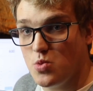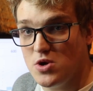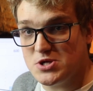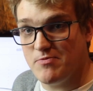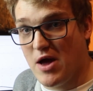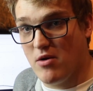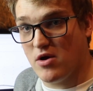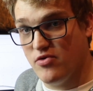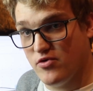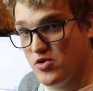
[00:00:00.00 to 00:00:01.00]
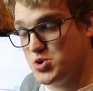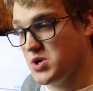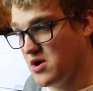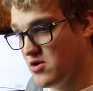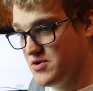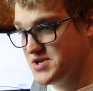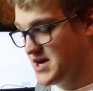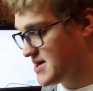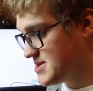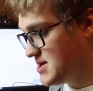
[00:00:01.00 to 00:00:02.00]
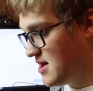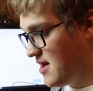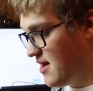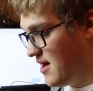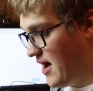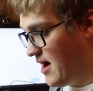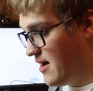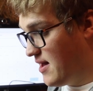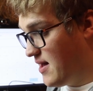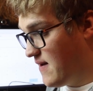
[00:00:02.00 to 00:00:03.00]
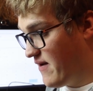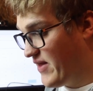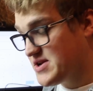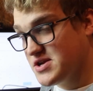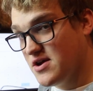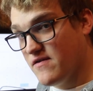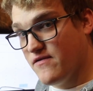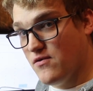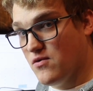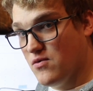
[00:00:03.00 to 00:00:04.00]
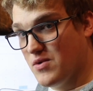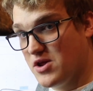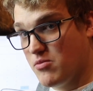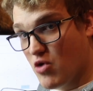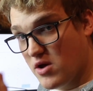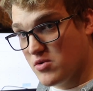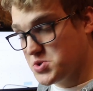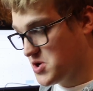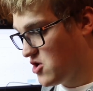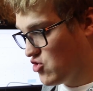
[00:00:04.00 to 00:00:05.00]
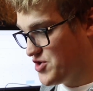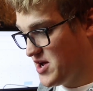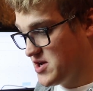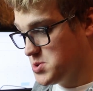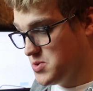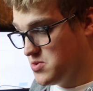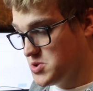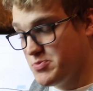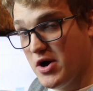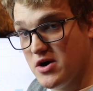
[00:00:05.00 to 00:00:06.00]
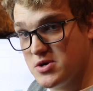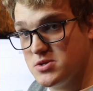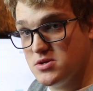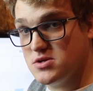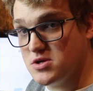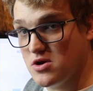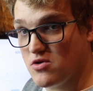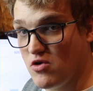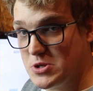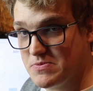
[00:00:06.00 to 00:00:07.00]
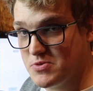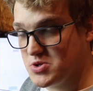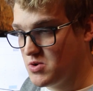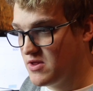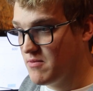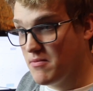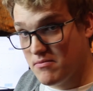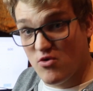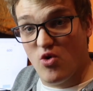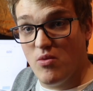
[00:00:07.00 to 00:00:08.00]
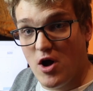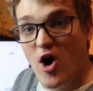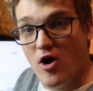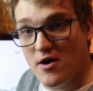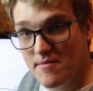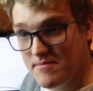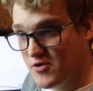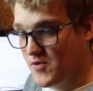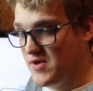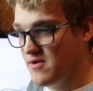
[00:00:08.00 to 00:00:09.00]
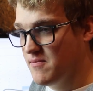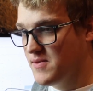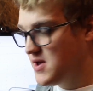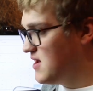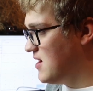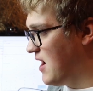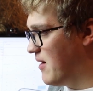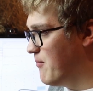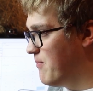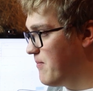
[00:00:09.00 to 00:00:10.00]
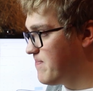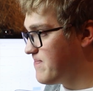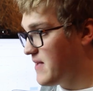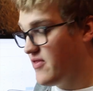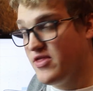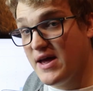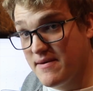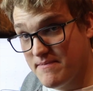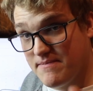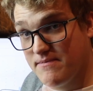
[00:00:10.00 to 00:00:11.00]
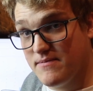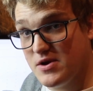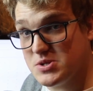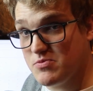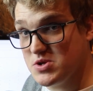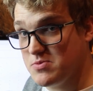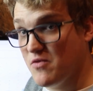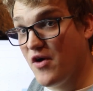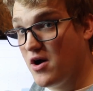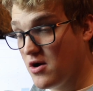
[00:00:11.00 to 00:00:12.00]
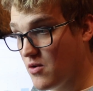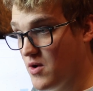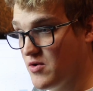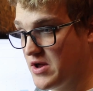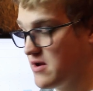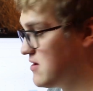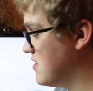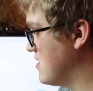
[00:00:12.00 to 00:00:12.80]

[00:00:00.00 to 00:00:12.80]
watts of power going through your trigger contacts. And that's enough for, when you break your trigger contacts, for sparks to cross between them, or arc between them. And that is the principle of arc welding,